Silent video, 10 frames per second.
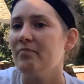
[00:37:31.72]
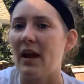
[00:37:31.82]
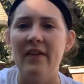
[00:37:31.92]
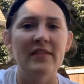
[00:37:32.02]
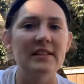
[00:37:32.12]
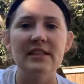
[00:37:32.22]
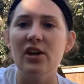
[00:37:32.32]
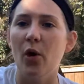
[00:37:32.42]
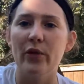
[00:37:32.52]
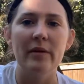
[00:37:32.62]
And this is the
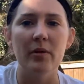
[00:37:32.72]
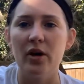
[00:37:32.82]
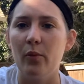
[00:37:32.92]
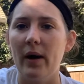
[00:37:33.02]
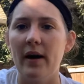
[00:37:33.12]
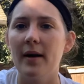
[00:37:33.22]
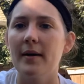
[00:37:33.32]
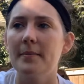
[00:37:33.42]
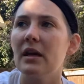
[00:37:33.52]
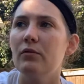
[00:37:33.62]
only book where